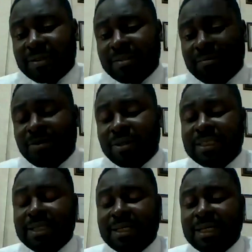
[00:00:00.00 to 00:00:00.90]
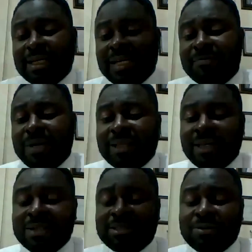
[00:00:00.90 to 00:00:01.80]
because if
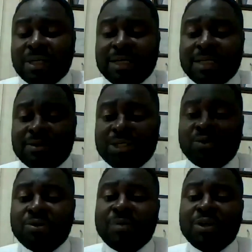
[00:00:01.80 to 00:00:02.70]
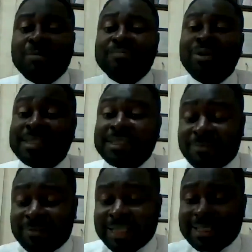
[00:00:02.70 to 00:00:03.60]
allowed the scoliosis to become more
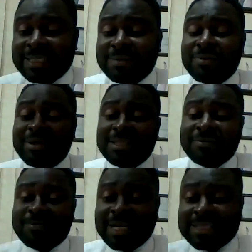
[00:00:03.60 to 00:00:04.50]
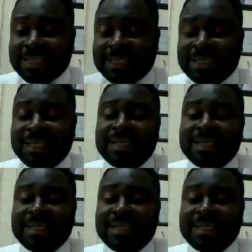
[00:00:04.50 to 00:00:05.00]
severe, the more severe it is,